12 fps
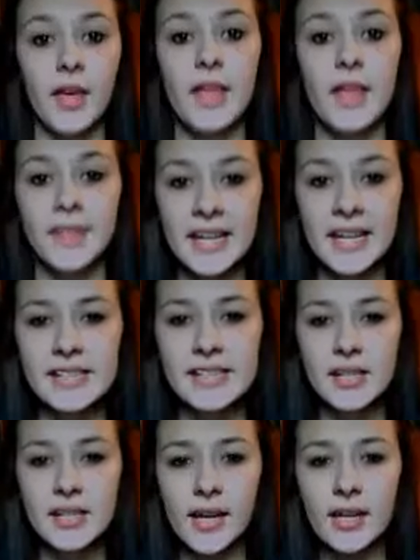The next
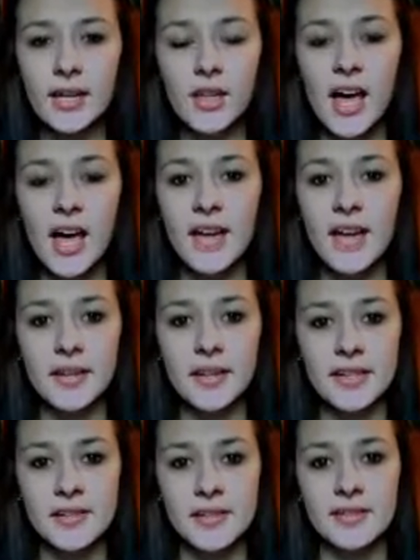thing I get a lot
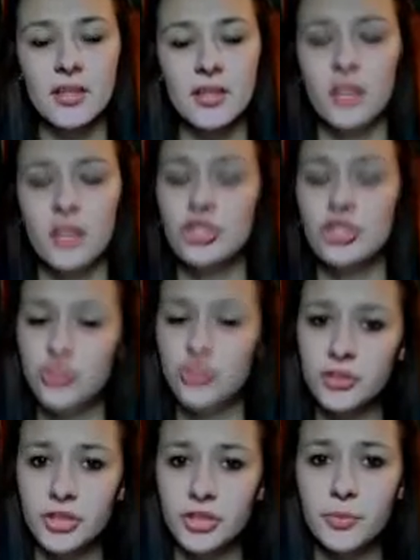is,
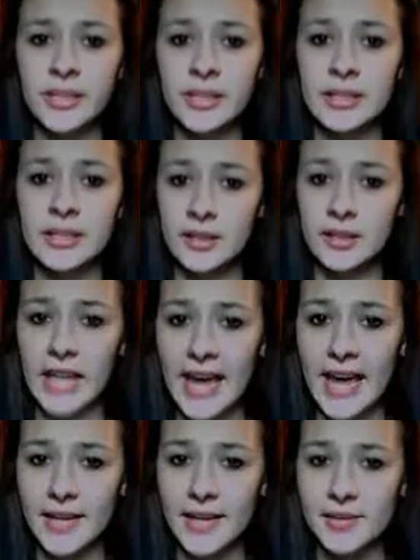shouldn't you be in
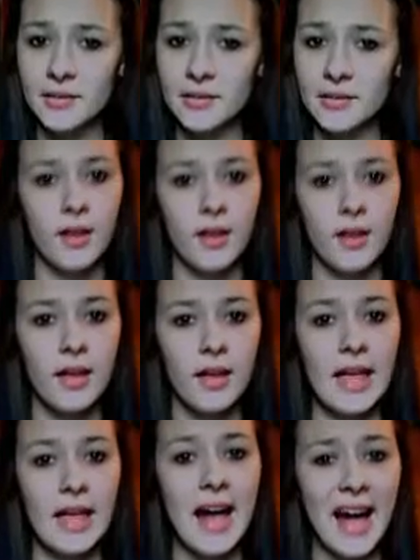class?
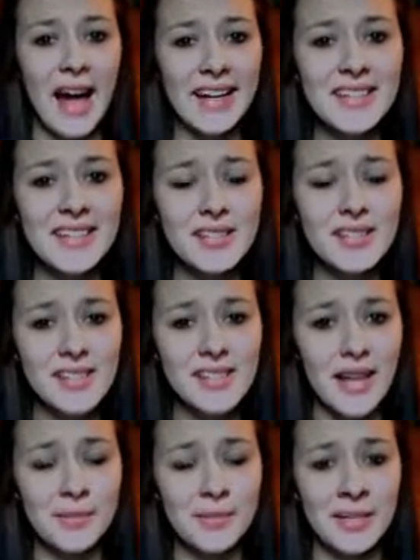I had to
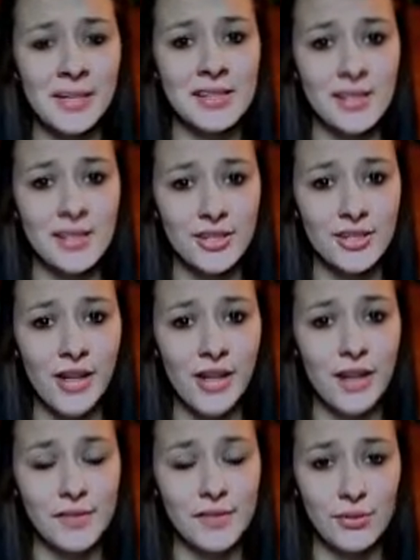sign my sister out
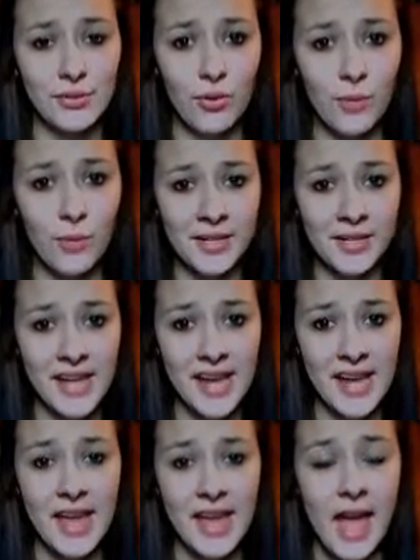of school one
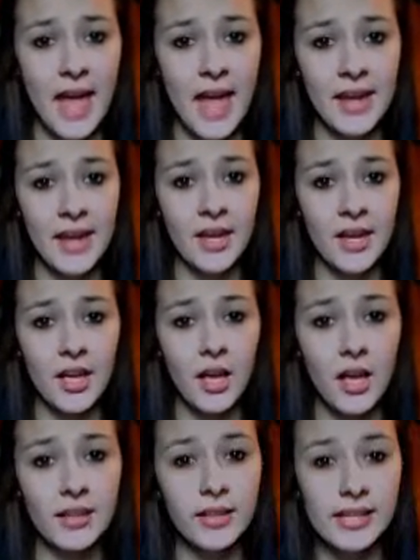day, and
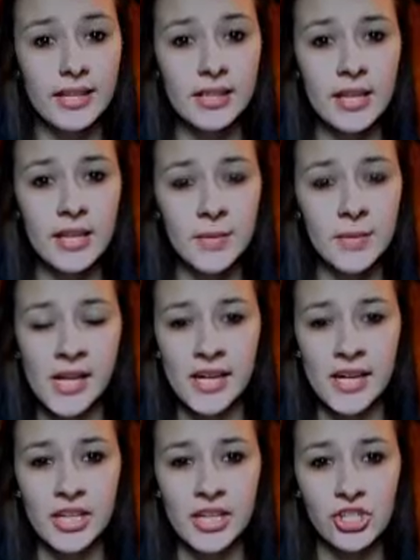a lady came in
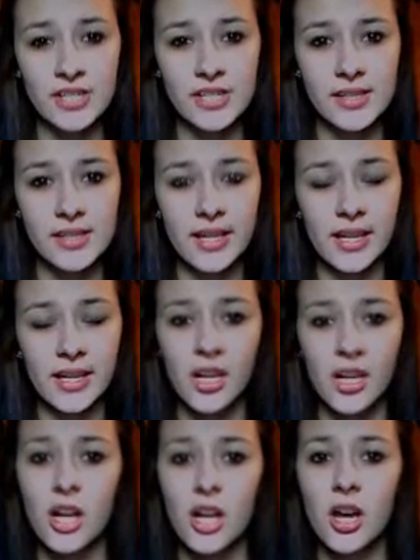and she's like,
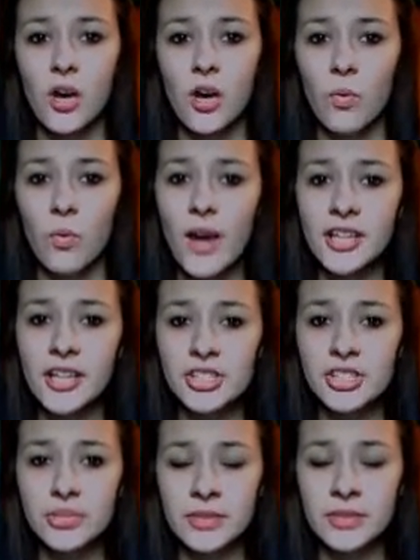why aren't
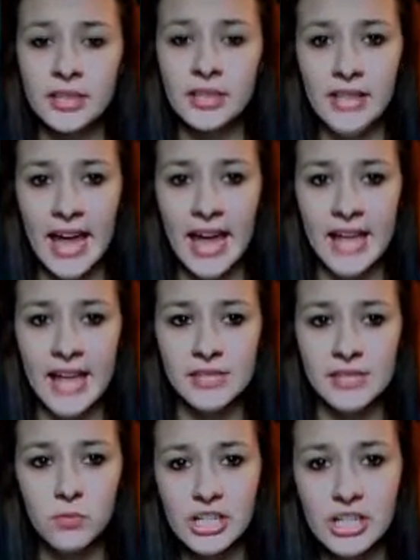you in class?
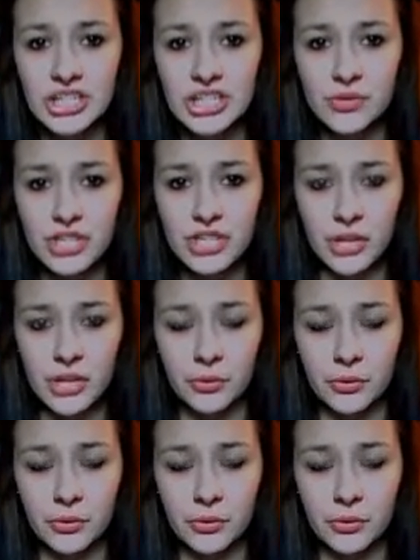What'd you do?